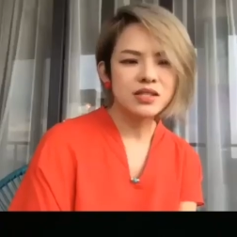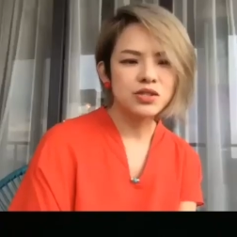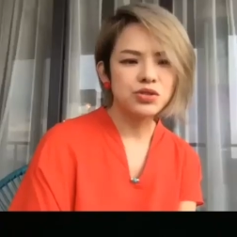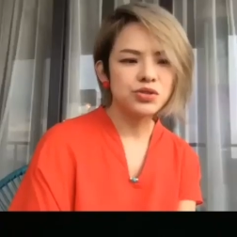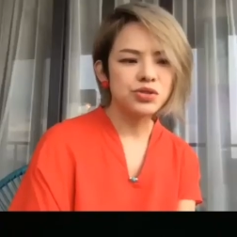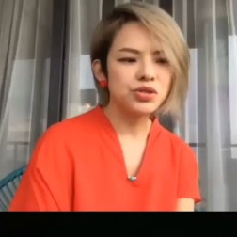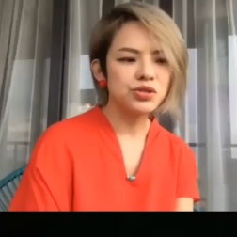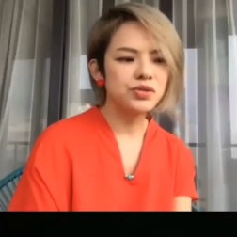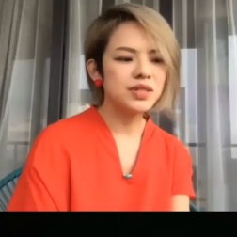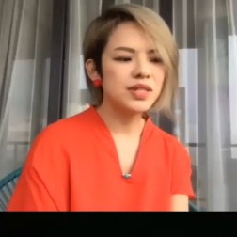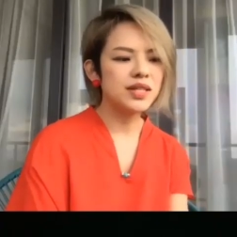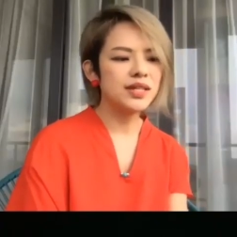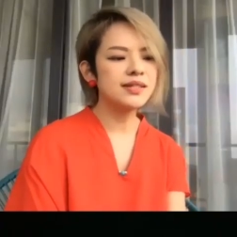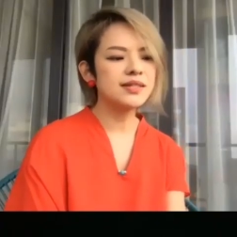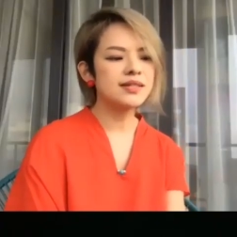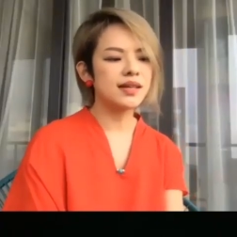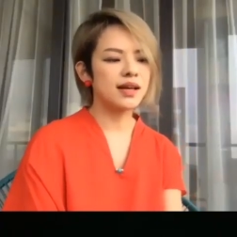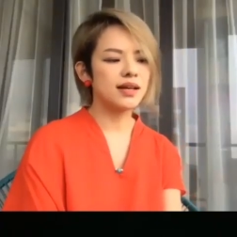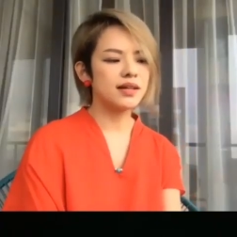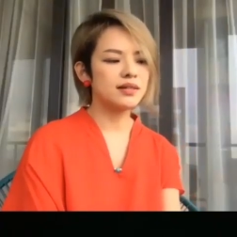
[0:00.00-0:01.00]
do you think
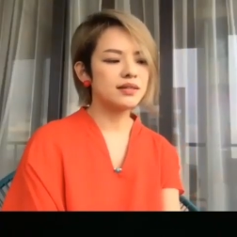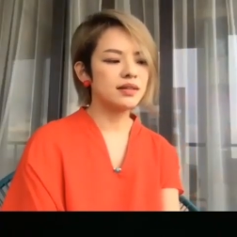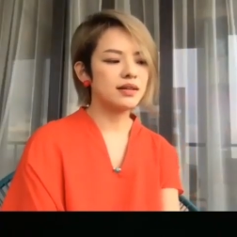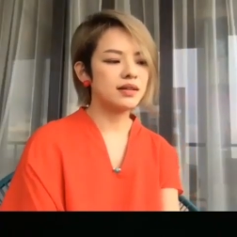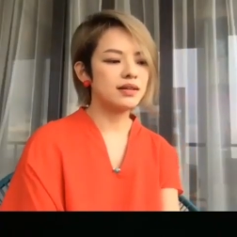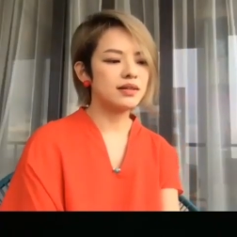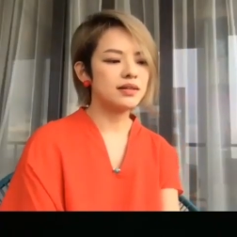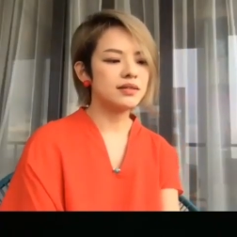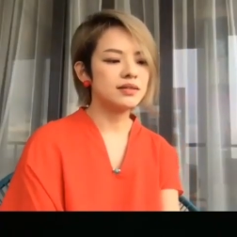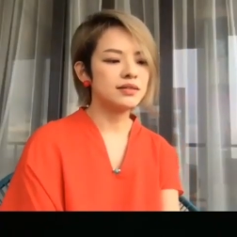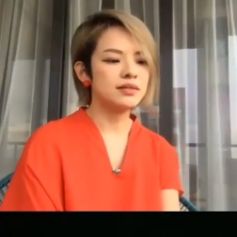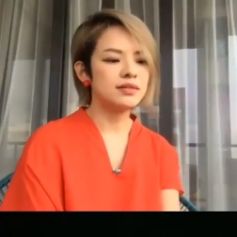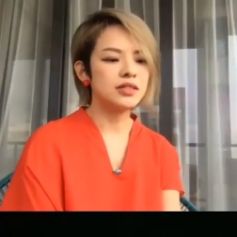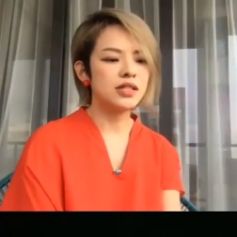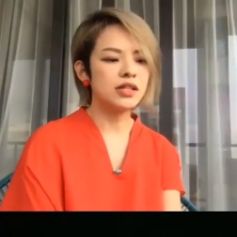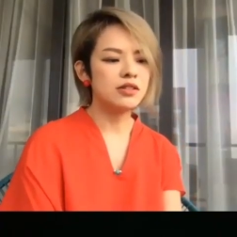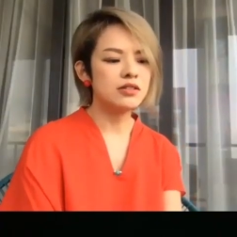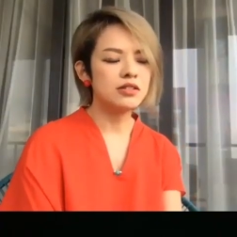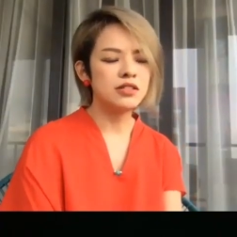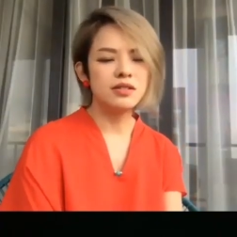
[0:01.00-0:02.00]
like uh,
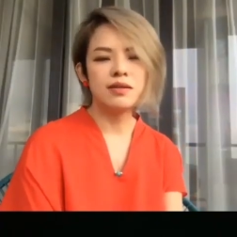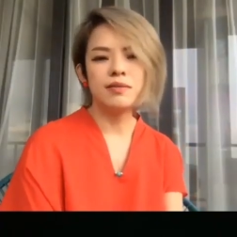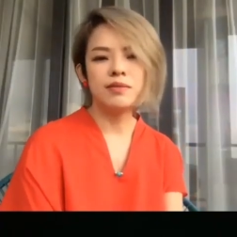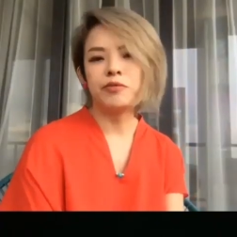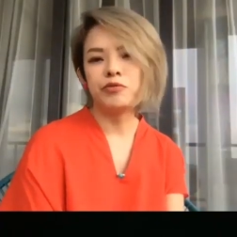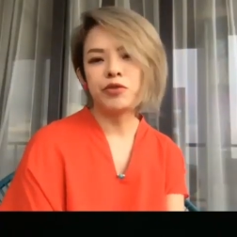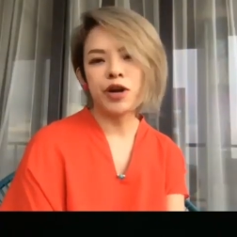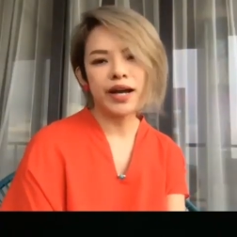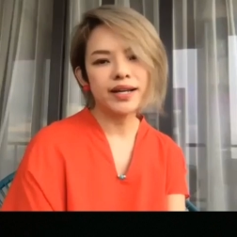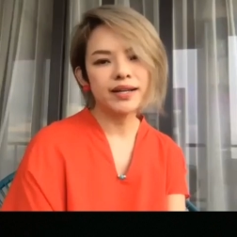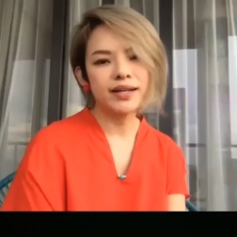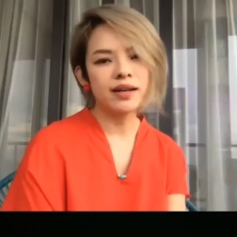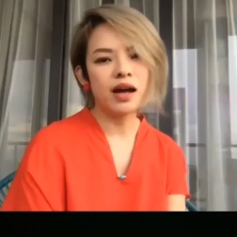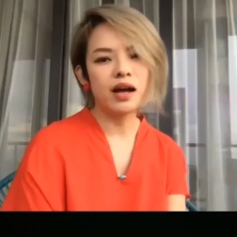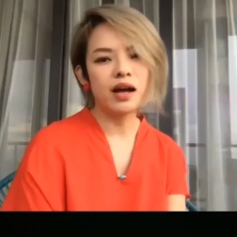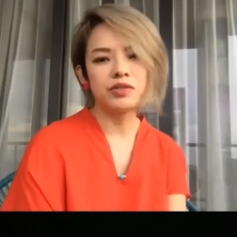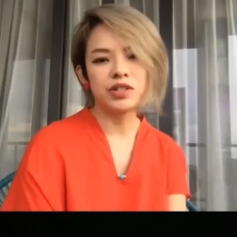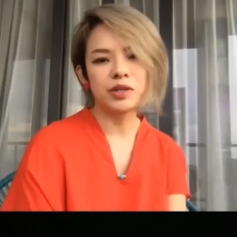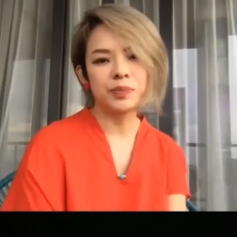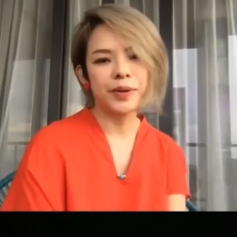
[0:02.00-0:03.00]
right now
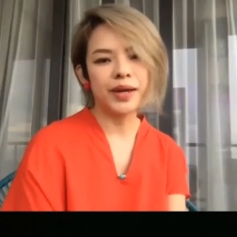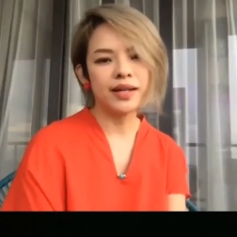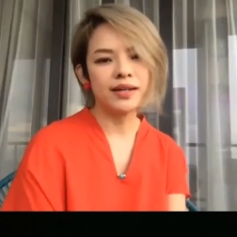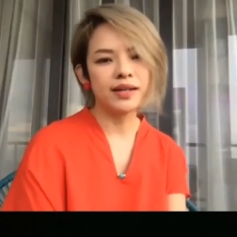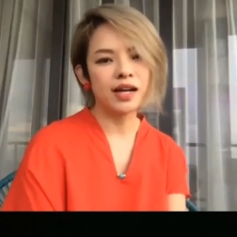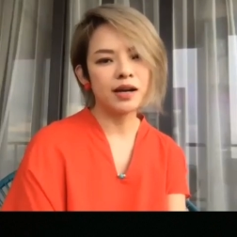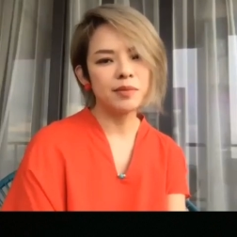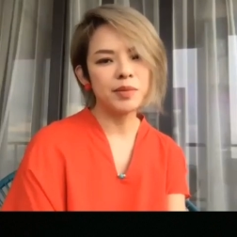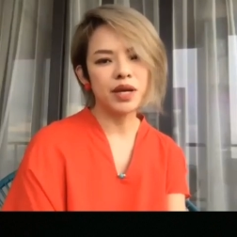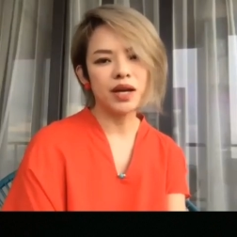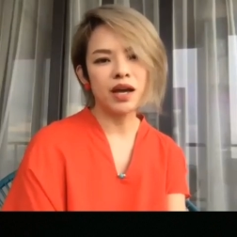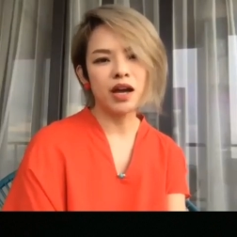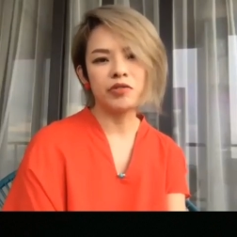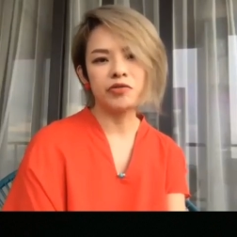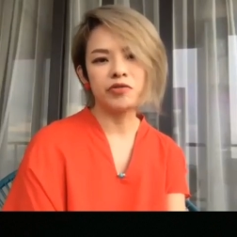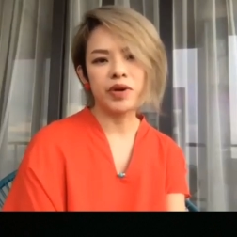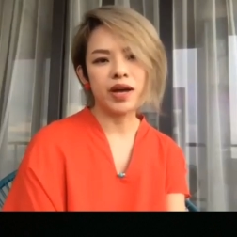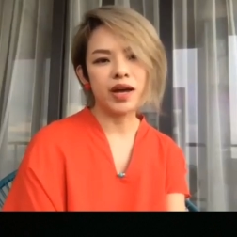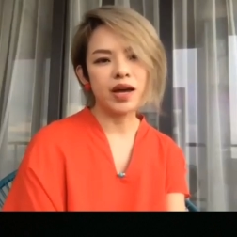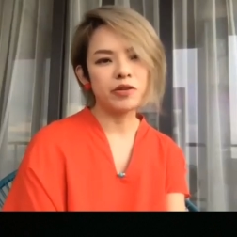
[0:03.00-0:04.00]
the pandemic have
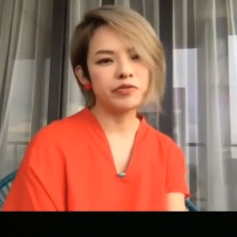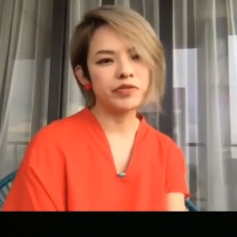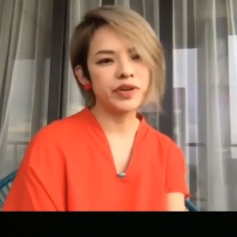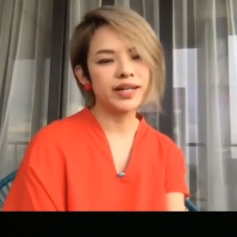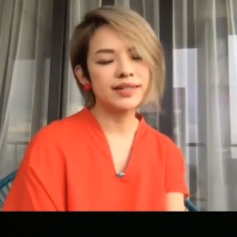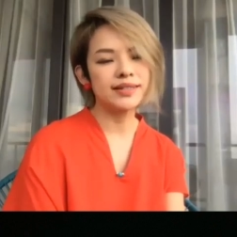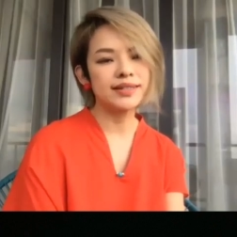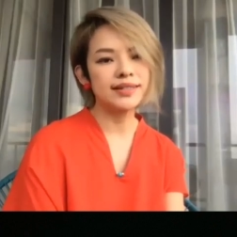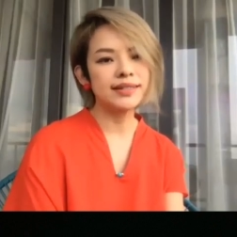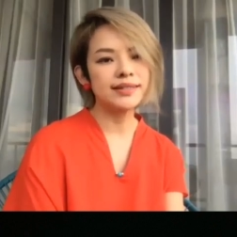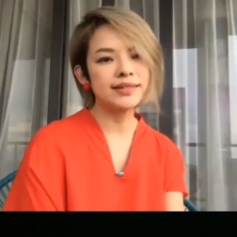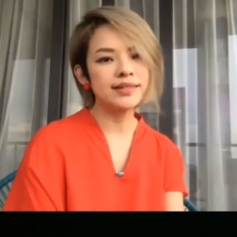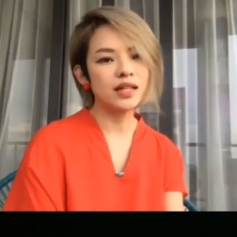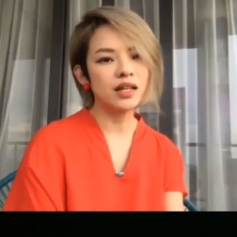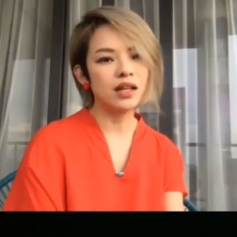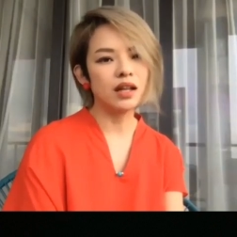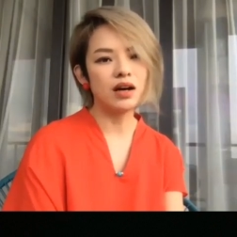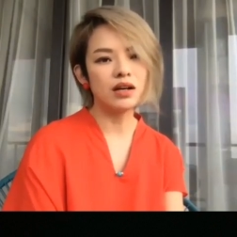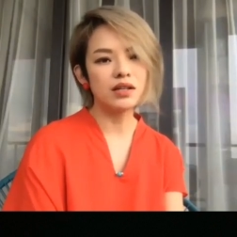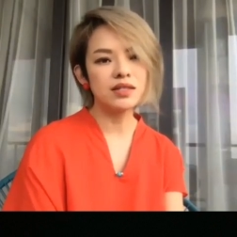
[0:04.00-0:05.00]
affecting a
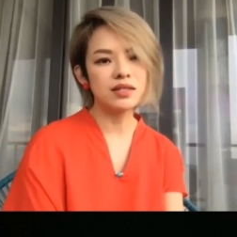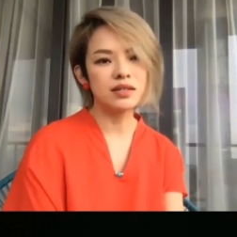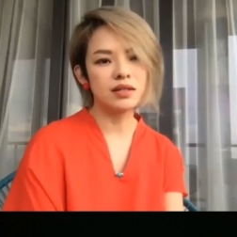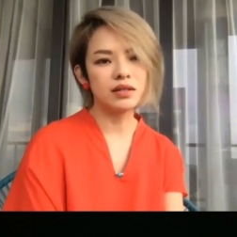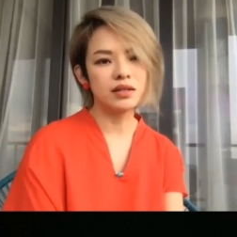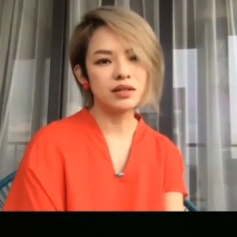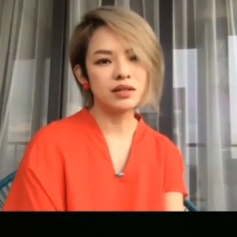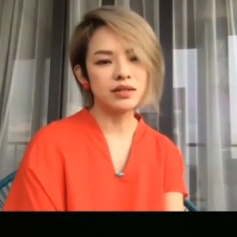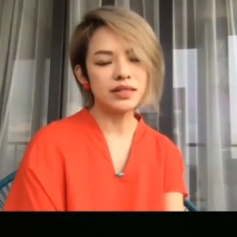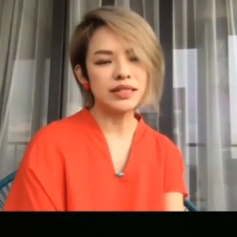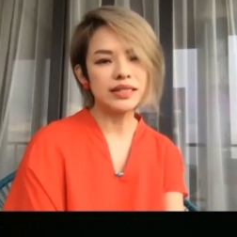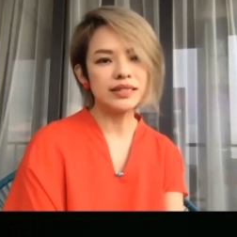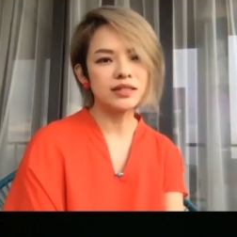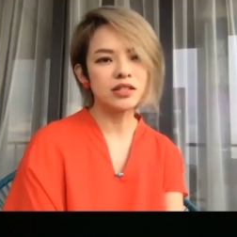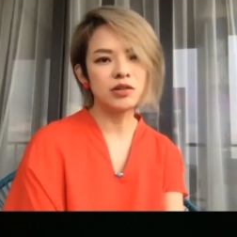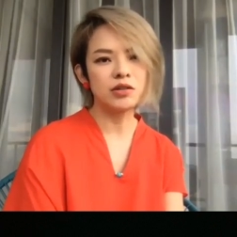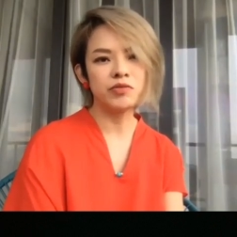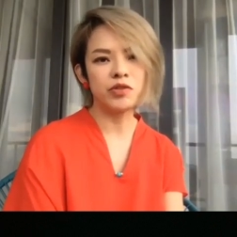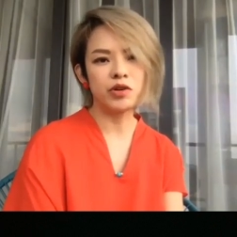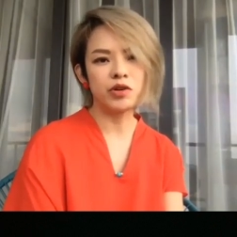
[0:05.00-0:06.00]
lot uh, in terms
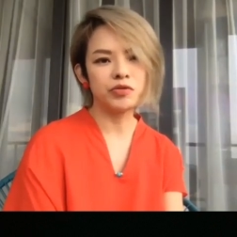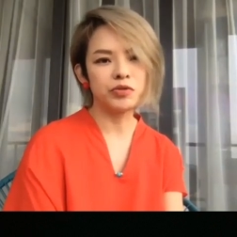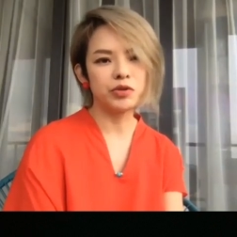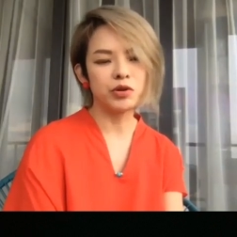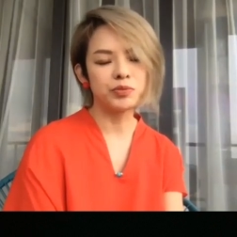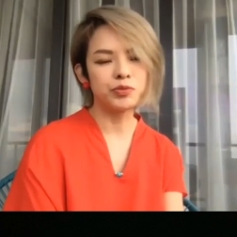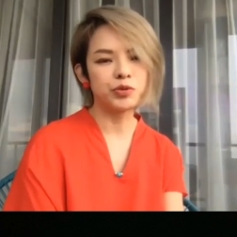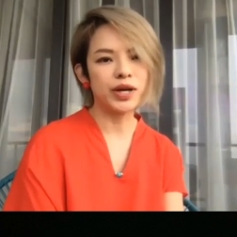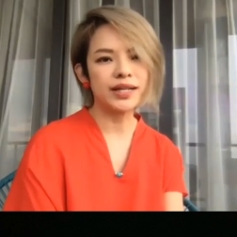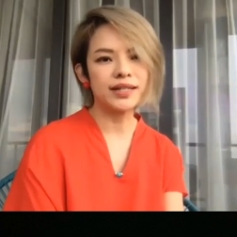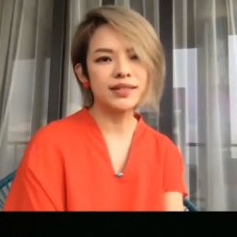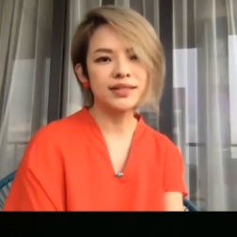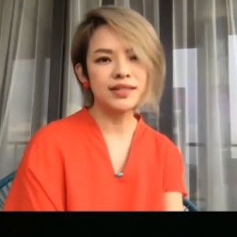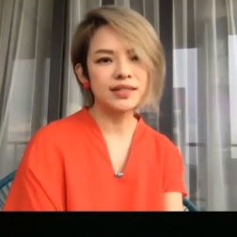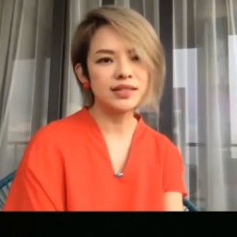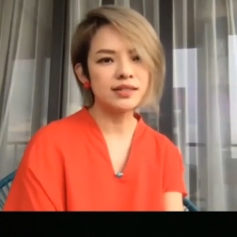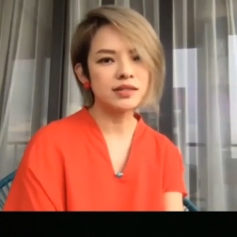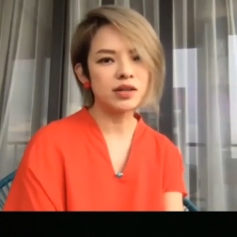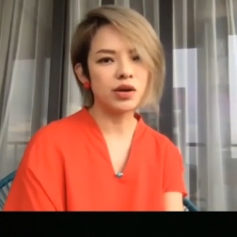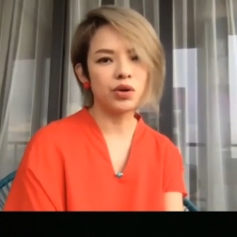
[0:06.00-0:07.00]
of your practice
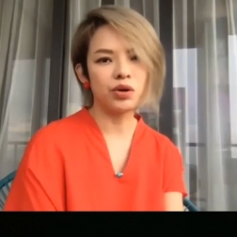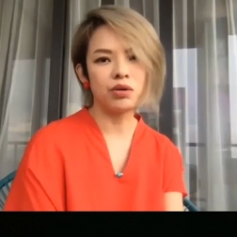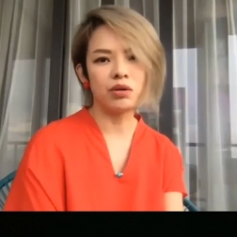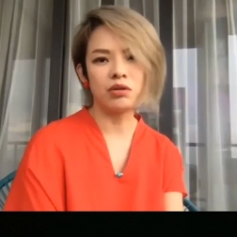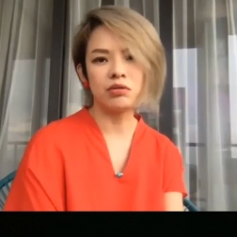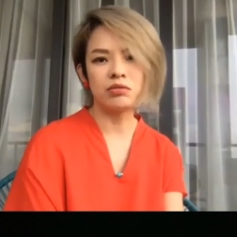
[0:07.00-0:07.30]
or?